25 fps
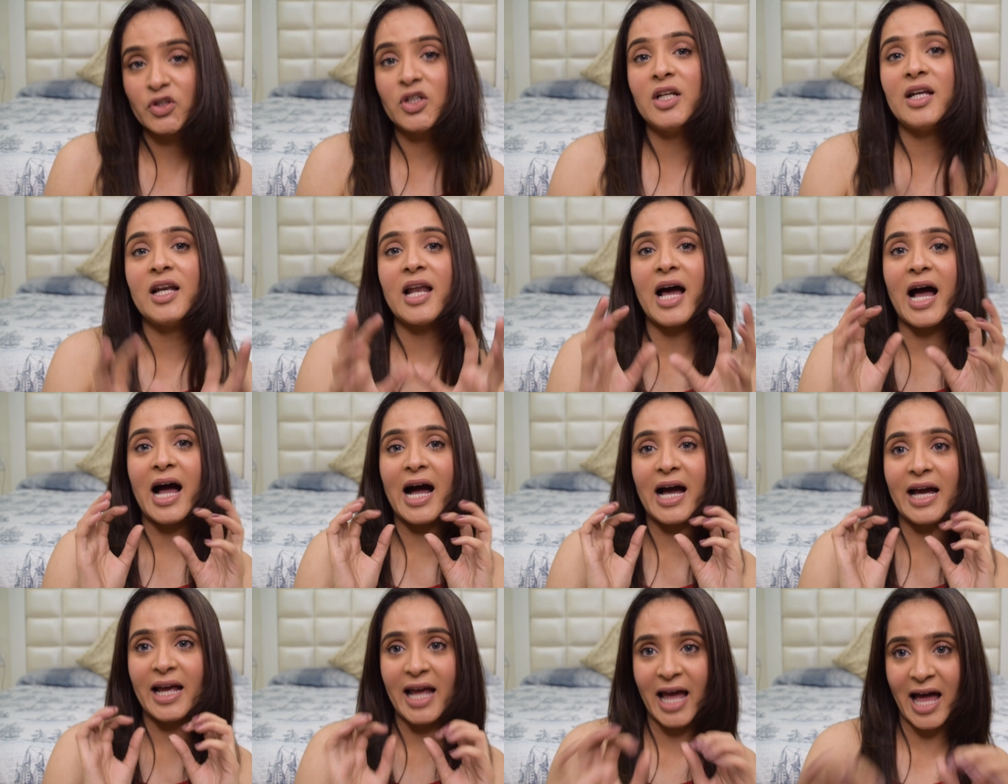
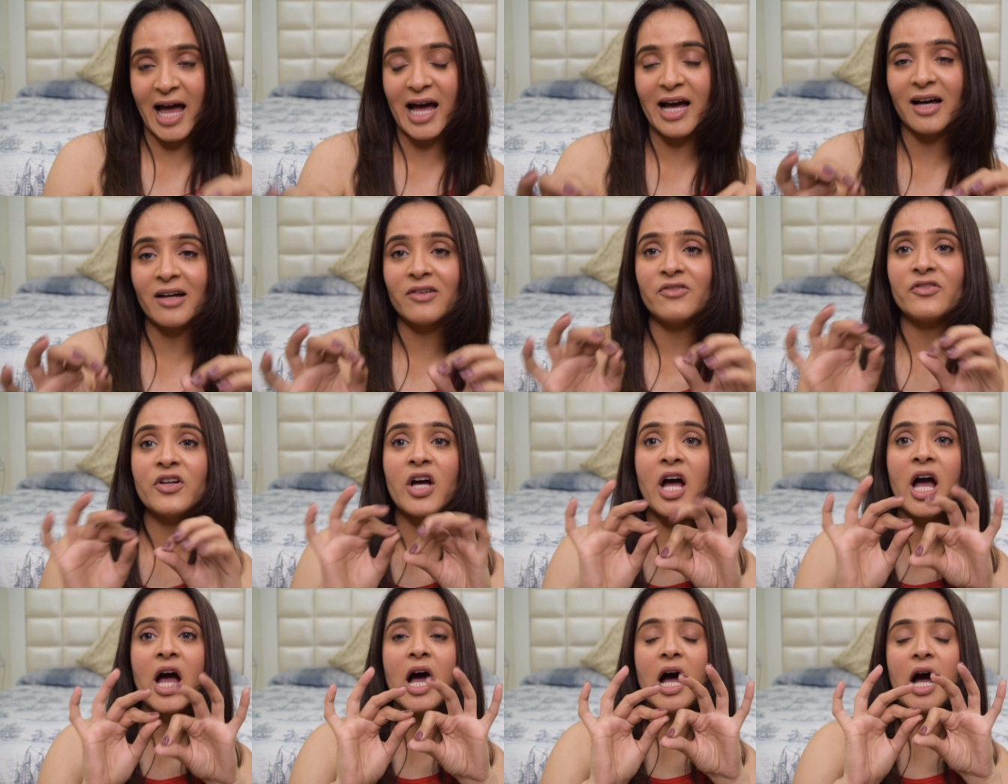I
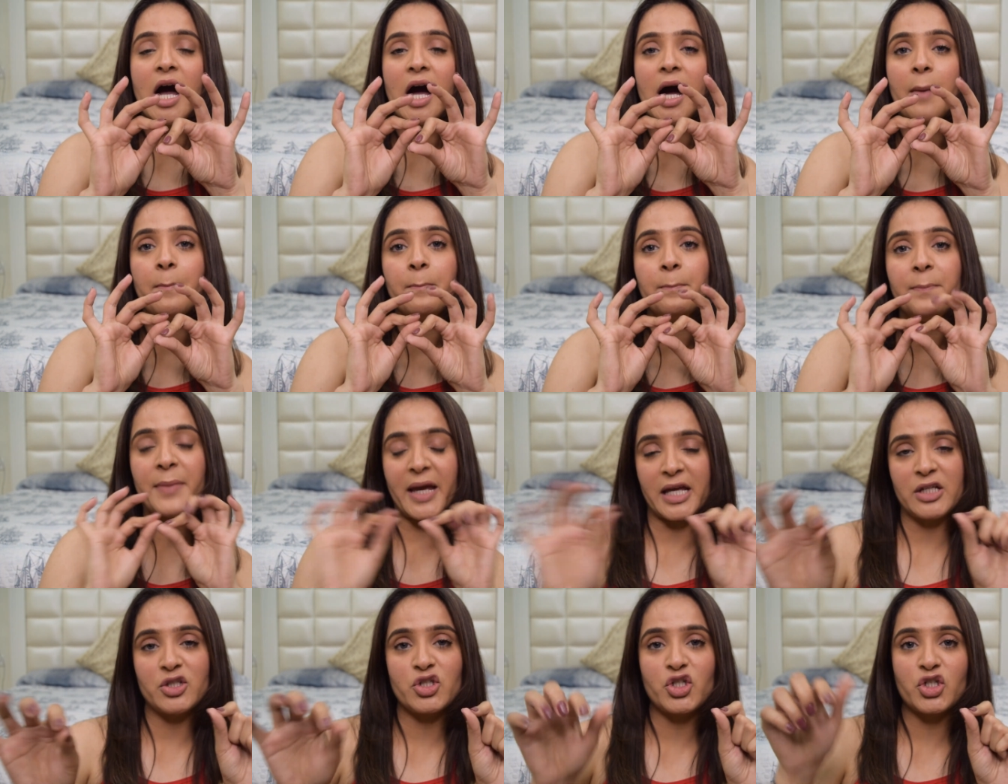have
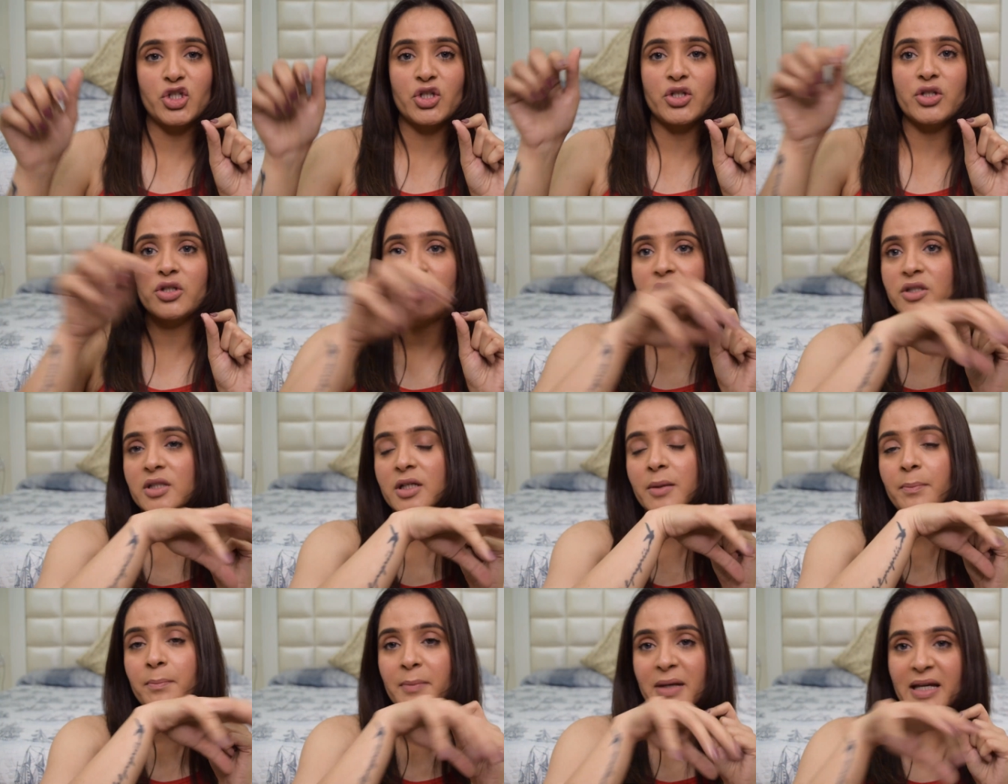mentioned
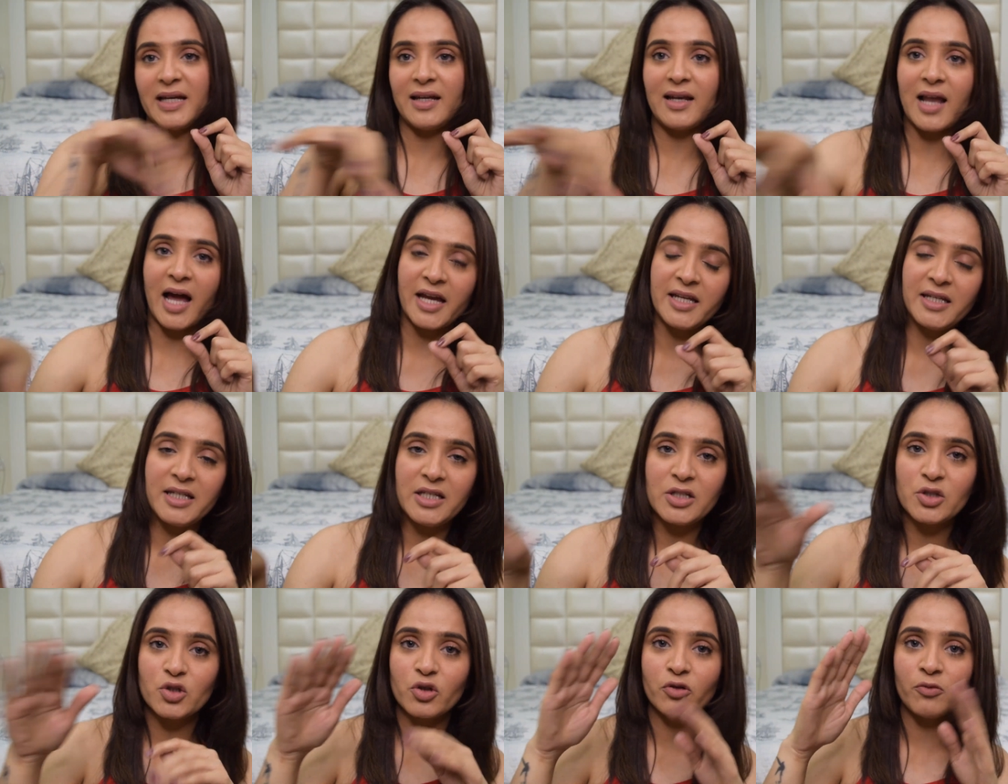the mail
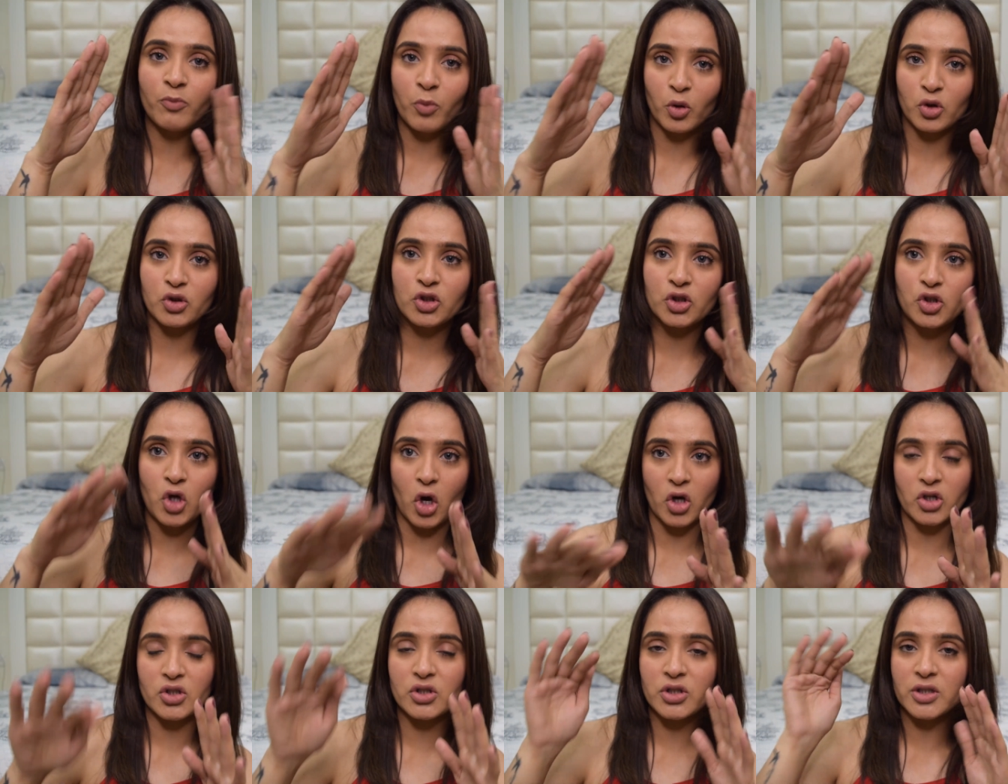IDs of both the
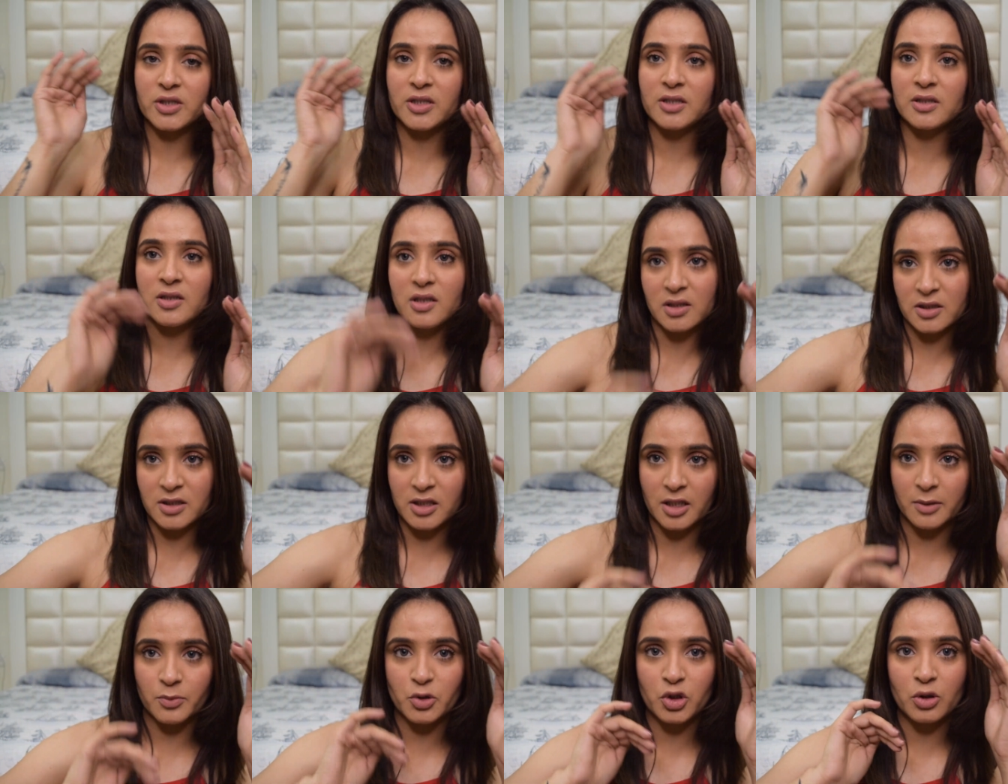doctors in the
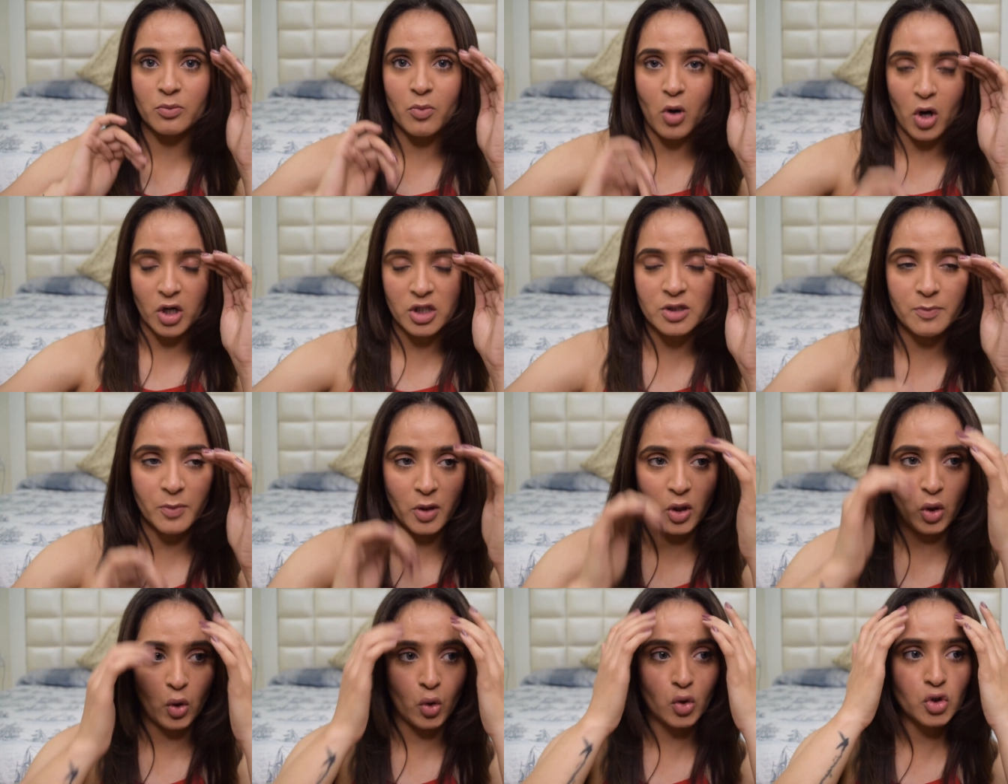description box
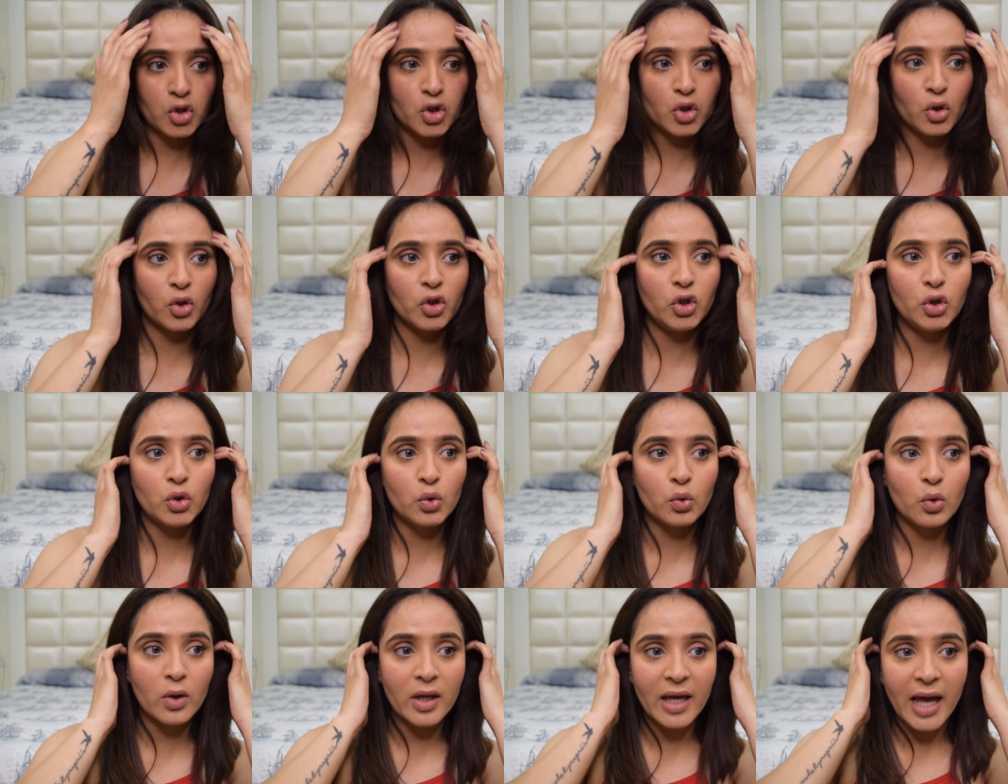below, so
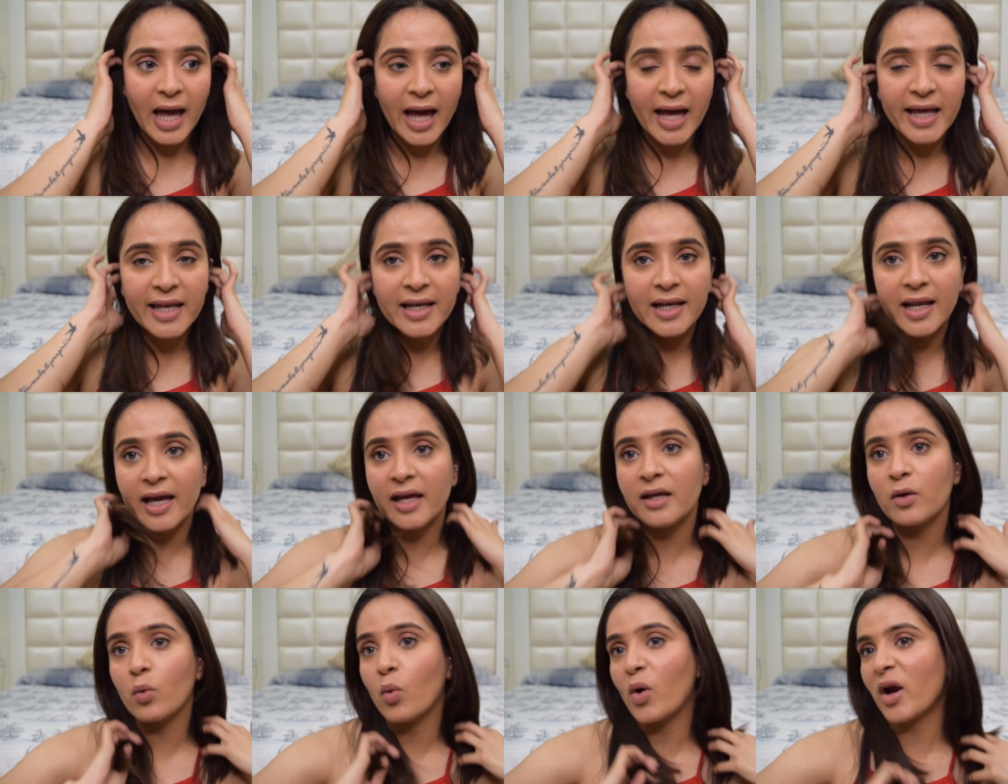you can, like,